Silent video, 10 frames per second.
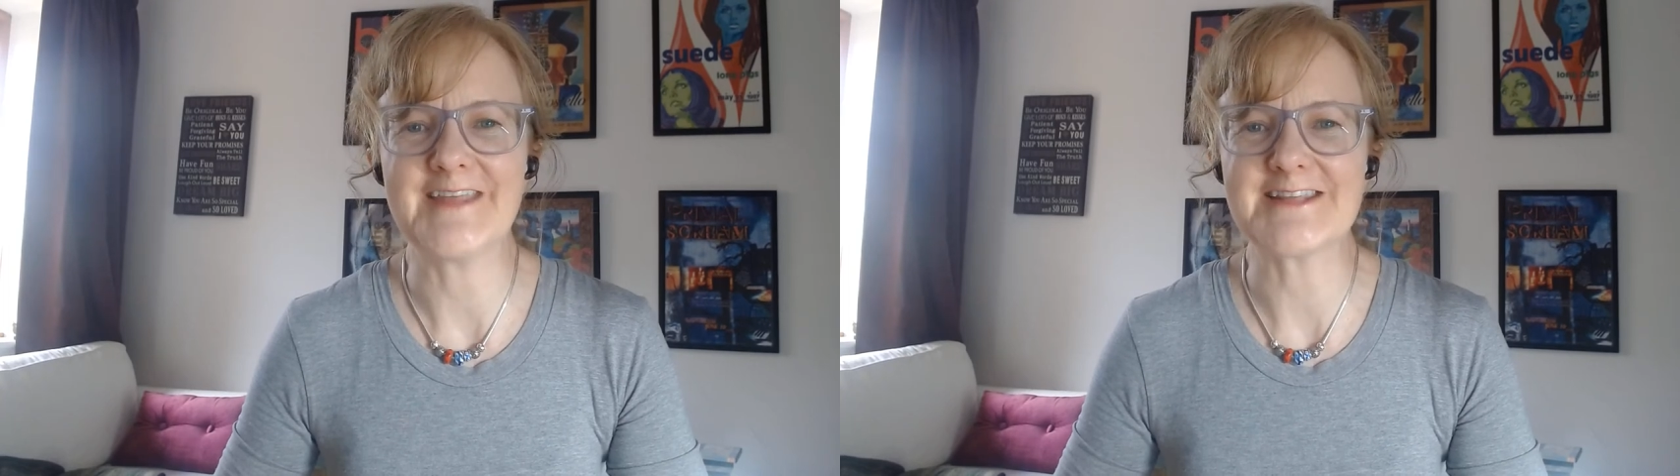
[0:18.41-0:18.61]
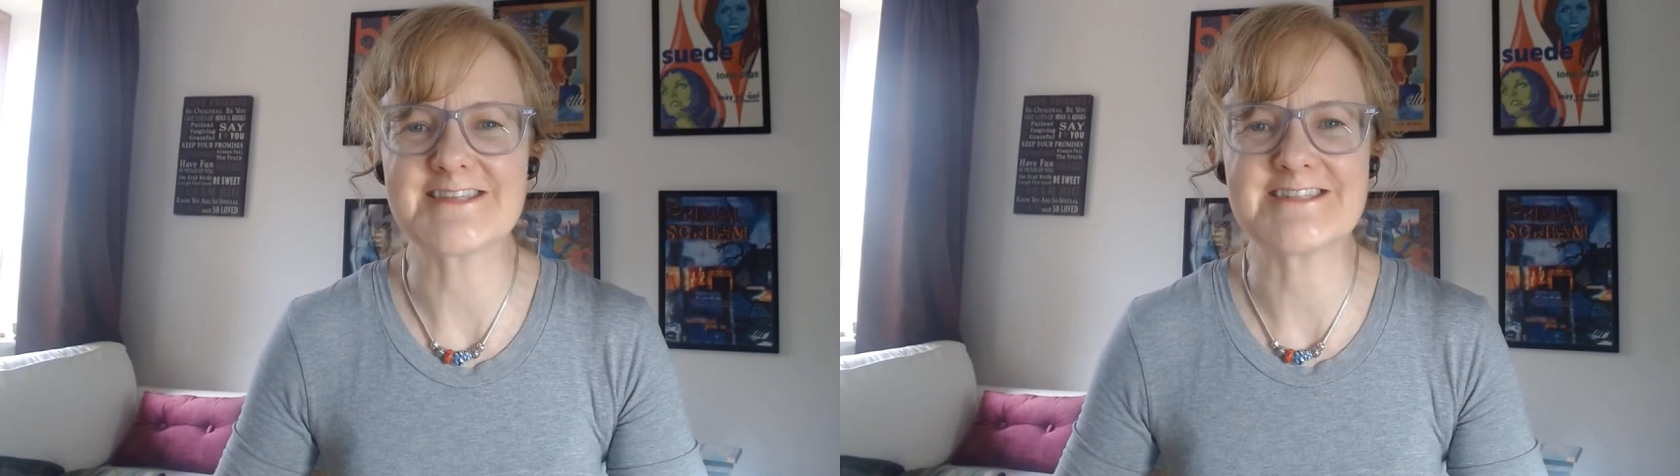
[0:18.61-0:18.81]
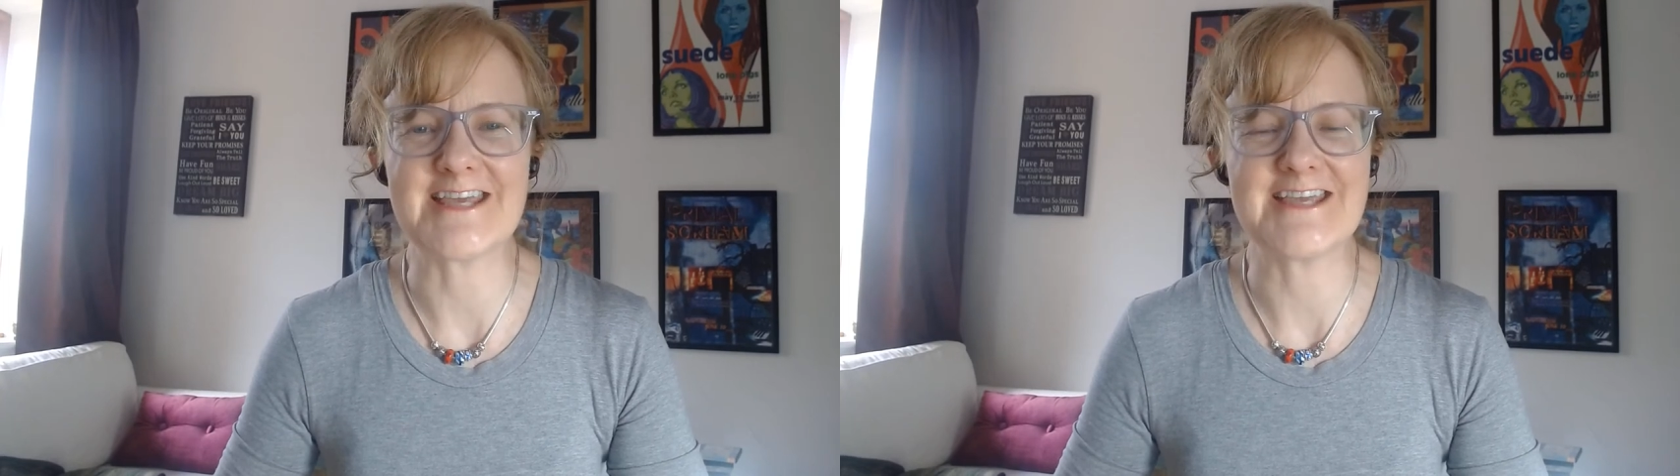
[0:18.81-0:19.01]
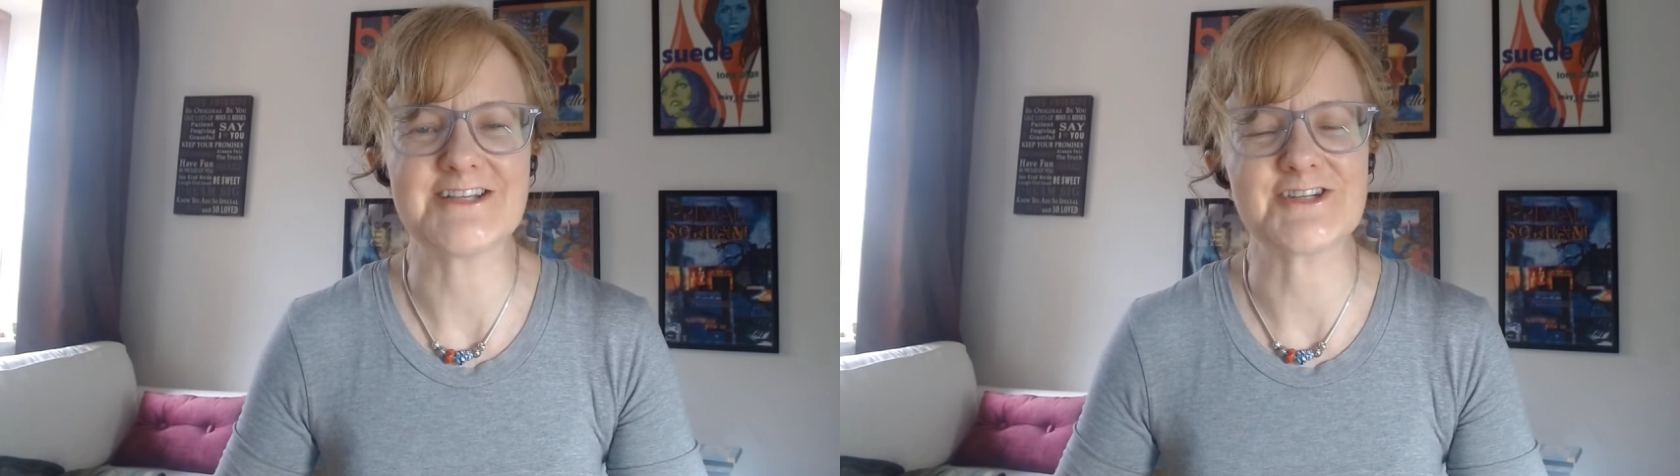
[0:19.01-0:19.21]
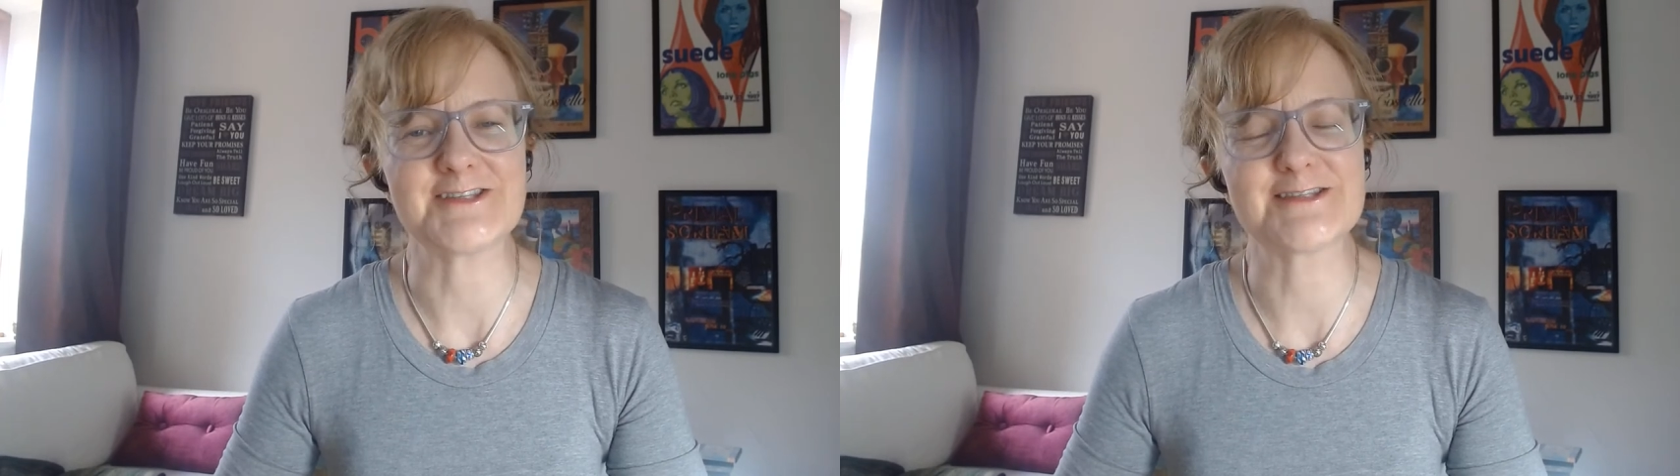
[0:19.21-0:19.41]
that
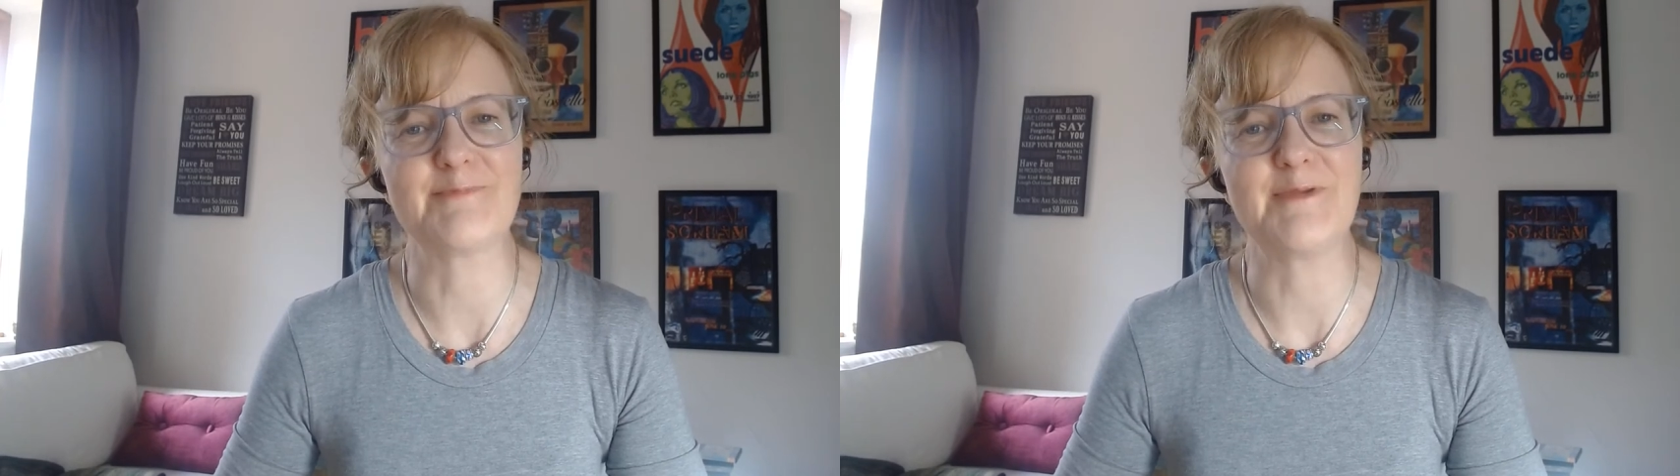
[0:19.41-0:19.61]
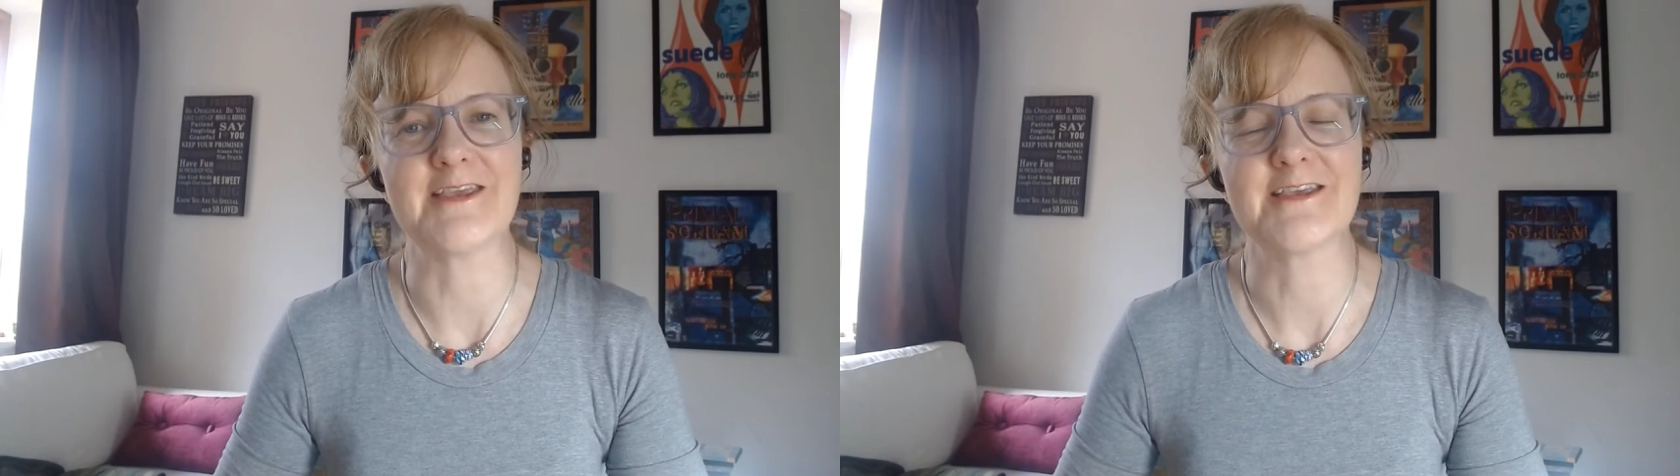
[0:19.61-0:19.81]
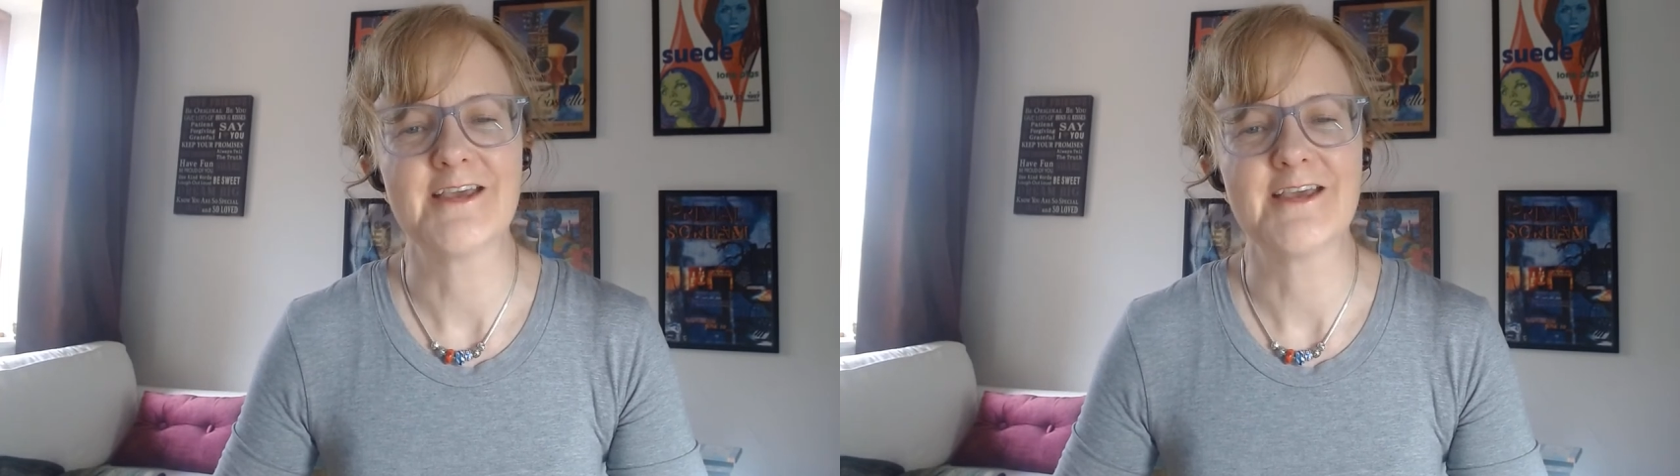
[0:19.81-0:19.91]
stage and speak.